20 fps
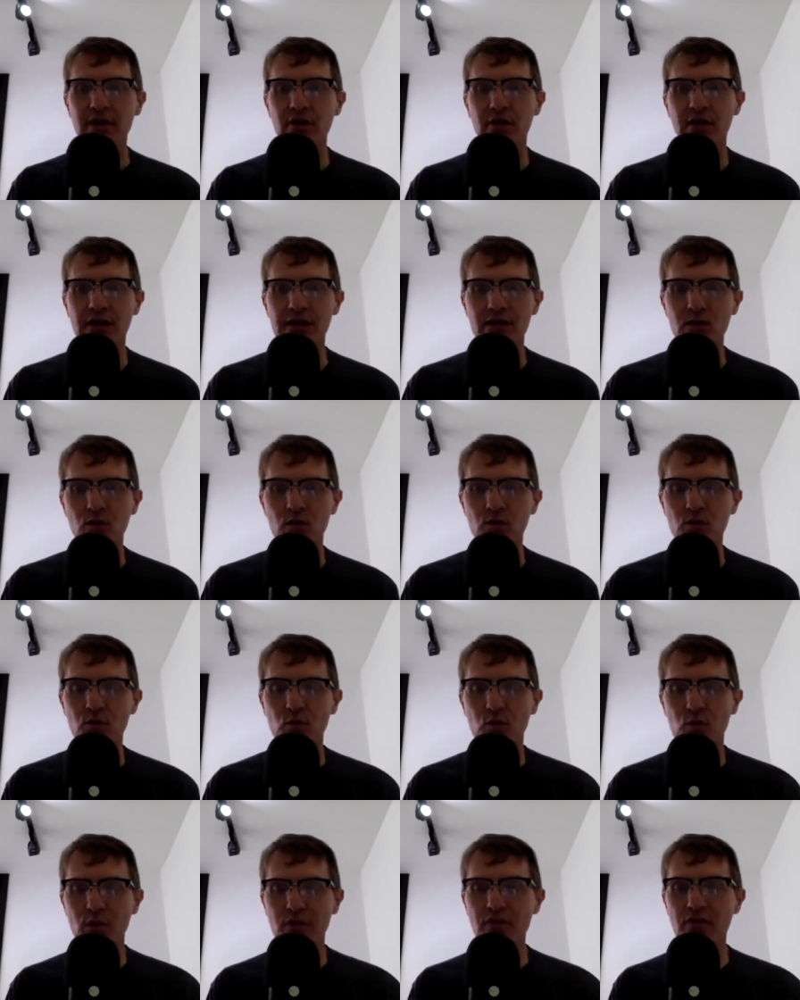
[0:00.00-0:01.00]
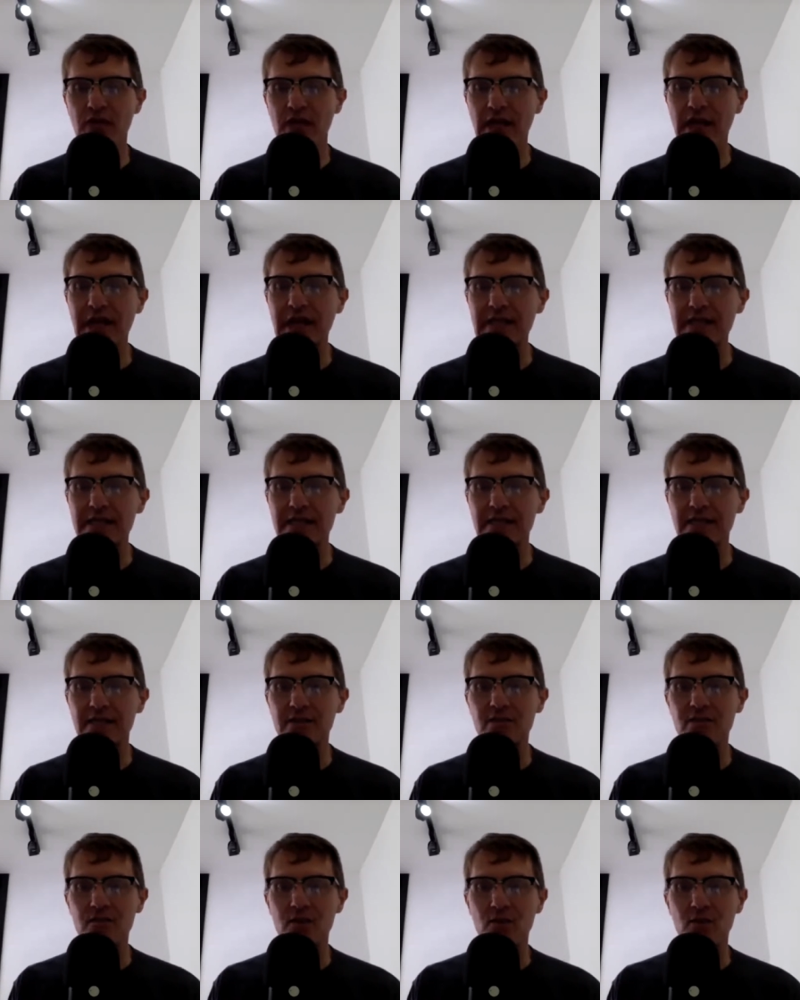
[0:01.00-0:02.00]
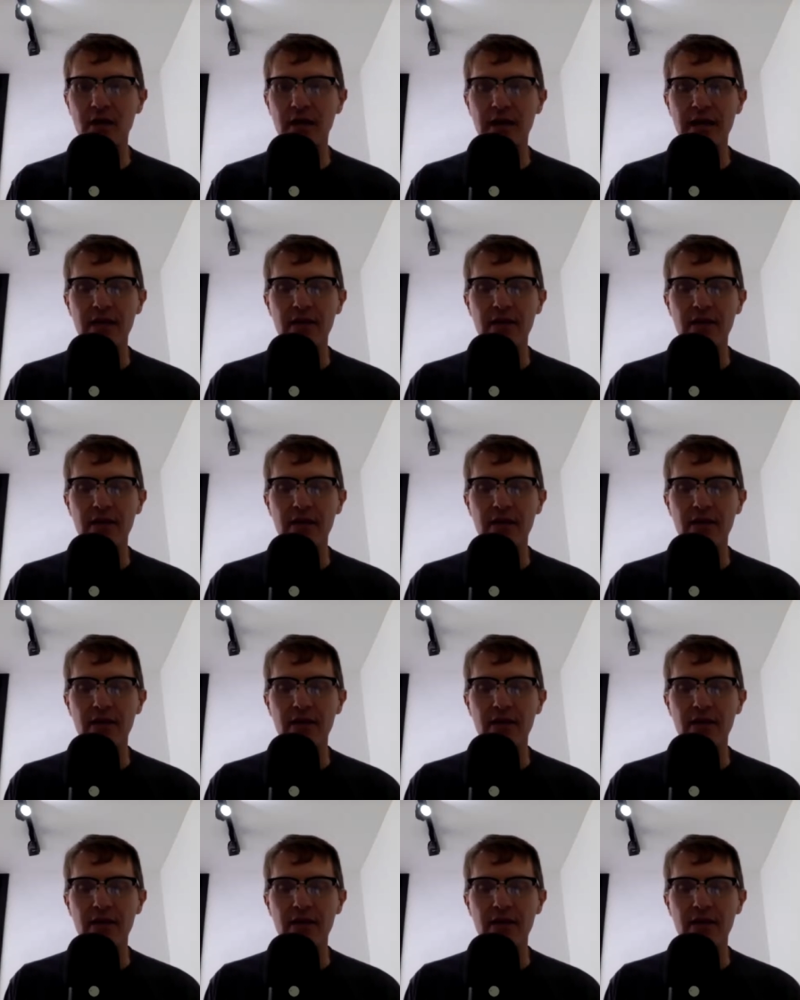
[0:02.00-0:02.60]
can interact with the content so